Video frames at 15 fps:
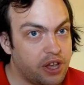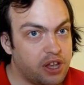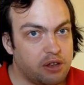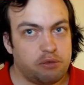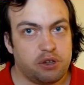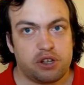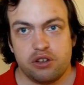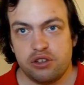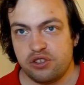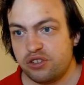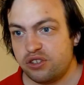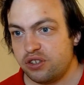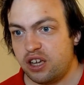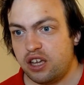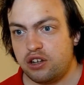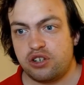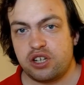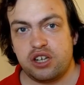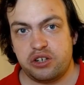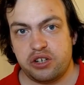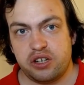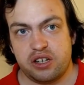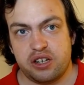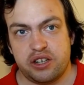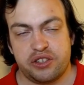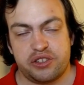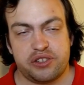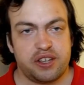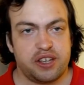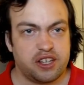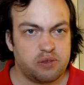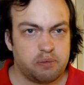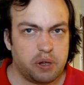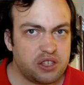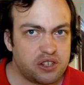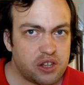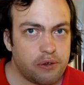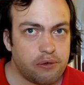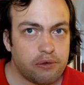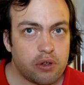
because annotation is expensive.